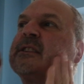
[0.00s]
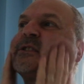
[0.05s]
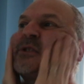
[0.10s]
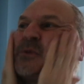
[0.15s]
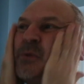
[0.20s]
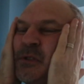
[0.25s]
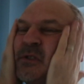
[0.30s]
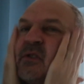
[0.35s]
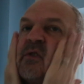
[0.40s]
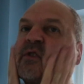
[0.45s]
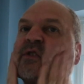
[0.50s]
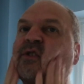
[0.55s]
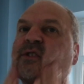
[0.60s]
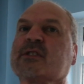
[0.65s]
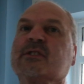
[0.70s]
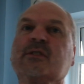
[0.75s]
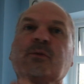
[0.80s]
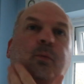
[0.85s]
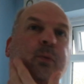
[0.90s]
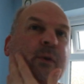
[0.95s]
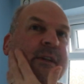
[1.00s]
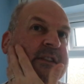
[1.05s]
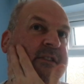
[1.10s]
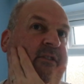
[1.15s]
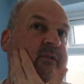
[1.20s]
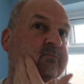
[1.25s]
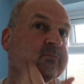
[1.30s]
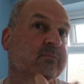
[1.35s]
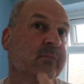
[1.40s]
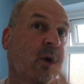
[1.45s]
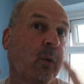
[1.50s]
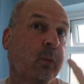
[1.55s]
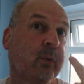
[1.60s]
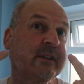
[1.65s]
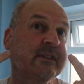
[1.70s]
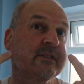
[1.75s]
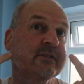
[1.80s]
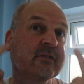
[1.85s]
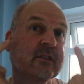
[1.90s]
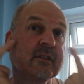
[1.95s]
It's quite nice. It's a week's
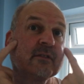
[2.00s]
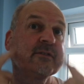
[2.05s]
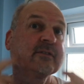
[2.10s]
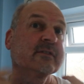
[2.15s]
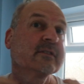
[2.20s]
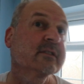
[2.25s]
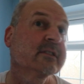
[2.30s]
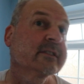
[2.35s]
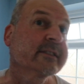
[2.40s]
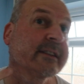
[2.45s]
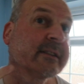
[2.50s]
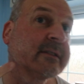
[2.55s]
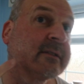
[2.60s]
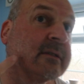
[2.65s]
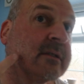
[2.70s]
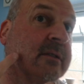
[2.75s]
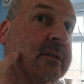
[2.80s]
growth. There you go.